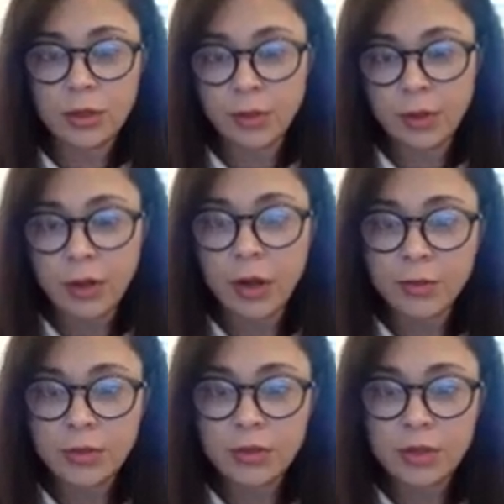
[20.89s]
among the
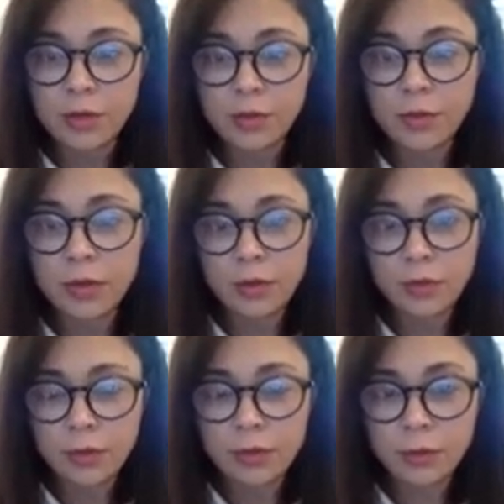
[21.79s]
options that I've given you
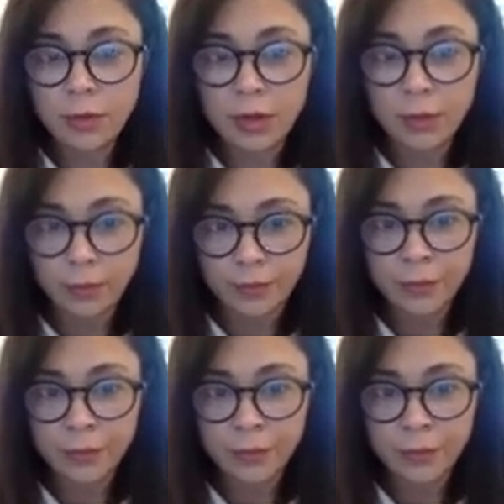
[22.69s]
for this week.